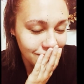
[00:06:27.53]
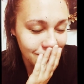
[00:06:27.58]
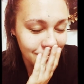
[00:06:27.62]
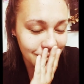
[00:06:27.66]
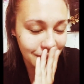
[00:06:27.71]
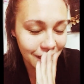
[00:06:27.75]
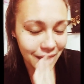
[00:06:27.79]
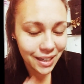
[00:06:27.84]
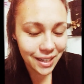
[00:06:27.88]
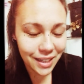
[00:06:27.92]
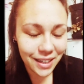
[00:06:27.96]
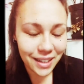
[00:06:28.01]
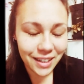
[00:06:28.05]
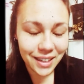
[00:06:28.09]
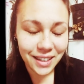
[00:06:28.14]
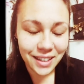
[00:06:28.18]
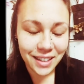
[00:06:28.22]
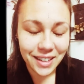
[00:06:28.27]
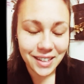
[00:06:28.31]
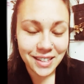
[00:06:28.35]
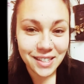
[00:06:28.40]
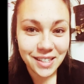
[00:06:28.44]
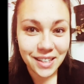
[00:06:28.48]

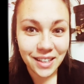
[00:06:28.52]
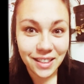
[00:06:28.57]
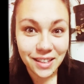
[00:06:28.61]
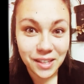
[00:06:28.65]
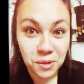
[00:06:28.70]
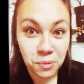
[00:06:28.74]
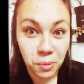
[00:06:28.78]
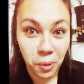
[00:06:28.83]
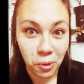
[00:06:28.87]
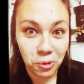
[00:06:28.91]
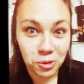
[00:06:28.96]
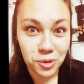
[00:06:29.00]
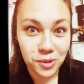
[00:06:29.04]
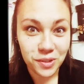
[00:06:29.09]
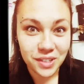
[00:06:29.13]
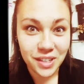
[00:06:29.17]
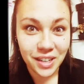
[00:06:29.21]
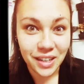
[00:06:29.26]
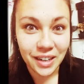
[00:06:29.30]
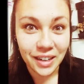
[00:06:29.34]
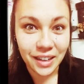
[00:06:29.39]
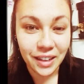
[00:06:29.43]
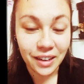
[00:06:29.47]
I said this post was
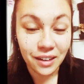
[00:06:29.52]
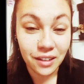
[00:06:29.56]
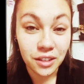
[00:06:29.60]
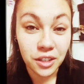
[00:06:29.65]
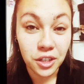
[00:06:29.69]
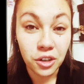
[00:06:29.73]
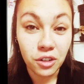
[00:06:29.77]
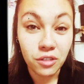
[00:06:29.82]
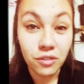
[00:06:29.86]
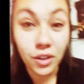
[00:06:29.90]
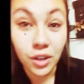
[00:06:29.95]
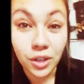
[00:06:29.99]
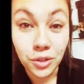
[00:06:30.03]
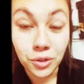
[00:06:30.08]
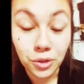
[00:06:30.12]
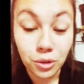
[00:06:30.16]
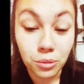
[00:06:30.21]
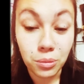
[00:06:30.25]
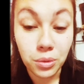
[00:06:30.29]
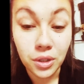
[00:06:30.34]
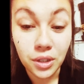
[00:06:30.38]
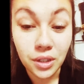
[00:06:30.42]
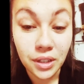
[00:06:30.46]
going to get a little
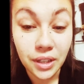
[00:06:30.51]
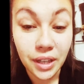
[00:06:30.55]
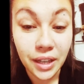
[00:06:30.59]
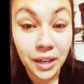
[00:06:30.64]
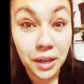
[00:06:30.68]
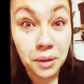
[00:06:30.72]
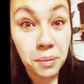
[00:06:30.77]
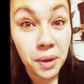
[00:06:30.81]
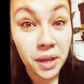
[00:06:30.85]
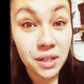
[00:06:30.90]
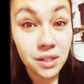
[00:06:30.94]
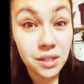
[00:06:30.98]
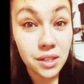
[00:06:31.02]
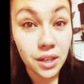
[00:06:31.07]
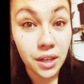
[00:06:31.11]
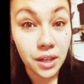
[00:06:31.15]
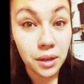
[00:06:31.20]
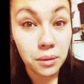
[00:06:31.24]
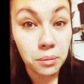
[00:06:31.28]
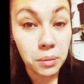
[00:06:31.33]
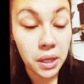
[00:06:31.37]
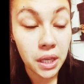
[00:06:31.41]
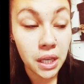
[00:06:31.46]
vulnerable, and I meant it
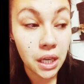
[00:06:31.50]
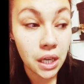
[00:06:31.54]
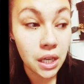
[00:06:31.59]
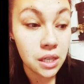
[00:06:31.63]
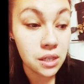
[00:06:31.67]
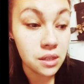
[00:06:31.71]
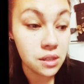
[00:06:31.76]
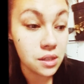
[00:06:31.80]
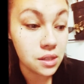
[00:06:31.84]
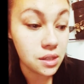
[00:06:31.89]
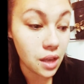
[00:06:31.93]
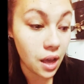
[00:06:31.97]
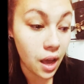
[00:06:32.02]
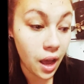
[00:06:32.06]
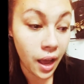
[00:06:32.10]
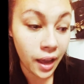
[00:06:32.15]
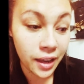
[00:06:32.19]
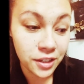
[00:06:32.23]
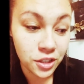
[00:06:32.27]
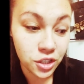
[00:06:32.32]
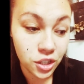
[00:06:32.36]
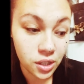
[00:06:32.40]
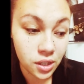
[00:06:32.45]
because I